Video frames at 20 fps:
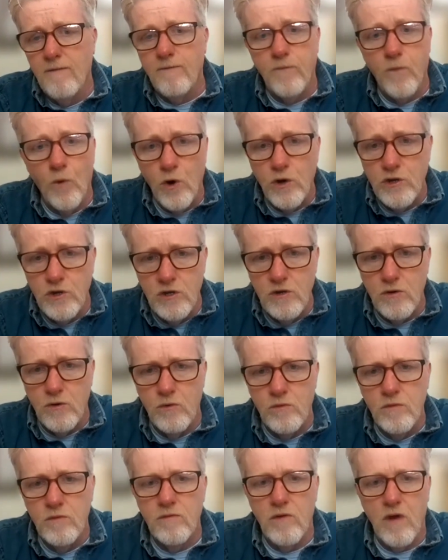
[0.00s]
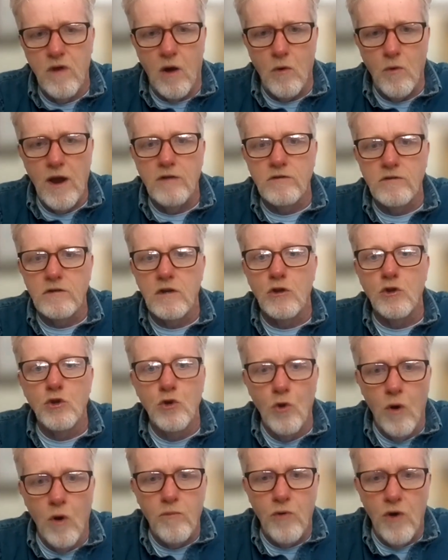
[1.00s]
for you around
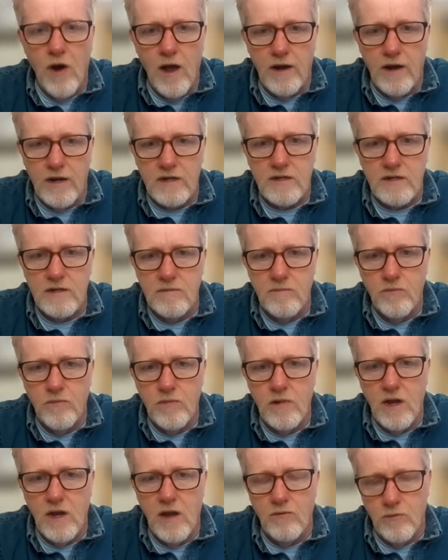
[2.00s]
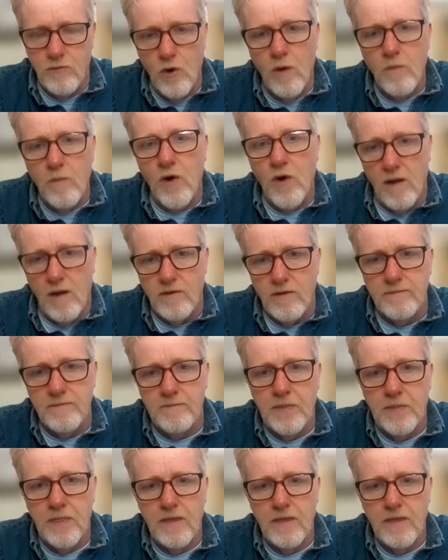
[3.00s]
your product, uh, your problem,